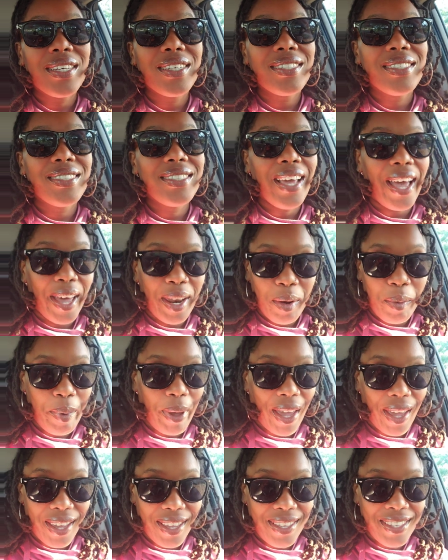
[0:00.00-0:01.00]

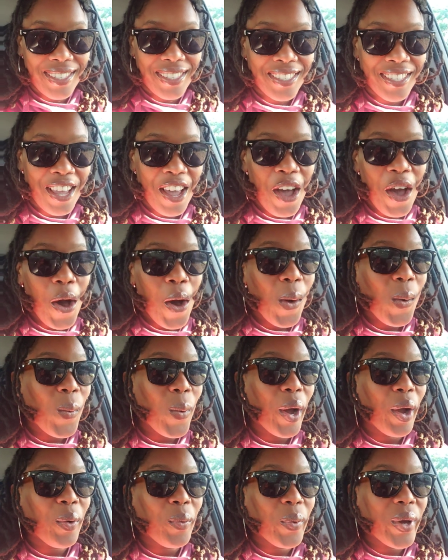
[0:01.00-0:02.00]
database
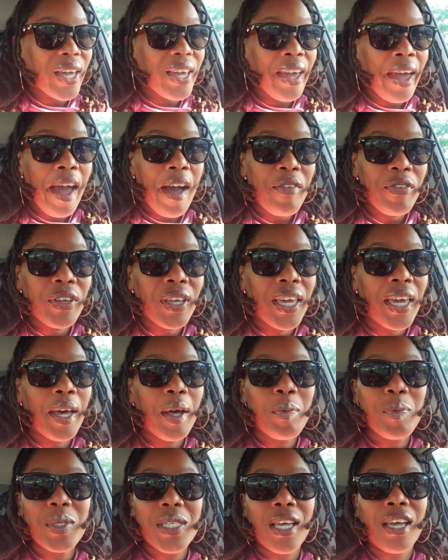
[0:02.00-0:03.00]
where we have
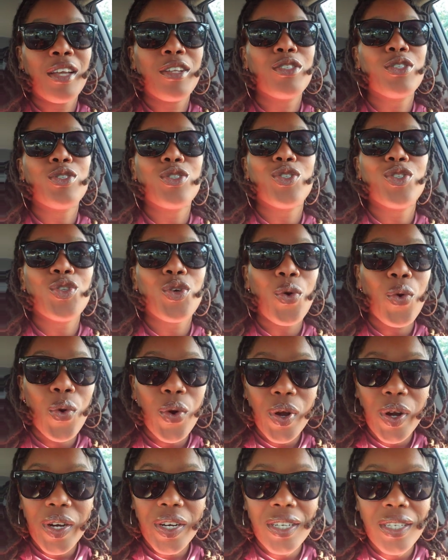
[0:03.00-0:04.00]
kept and
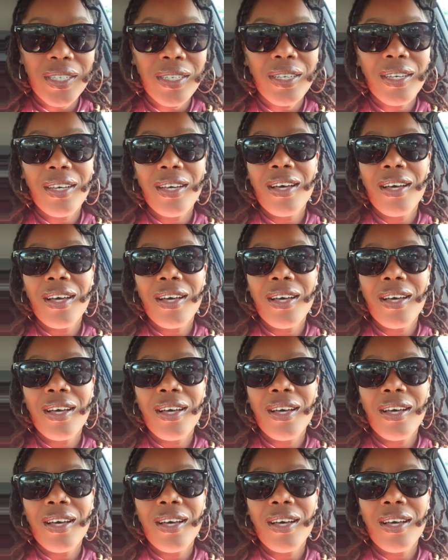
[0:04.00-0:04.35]
stored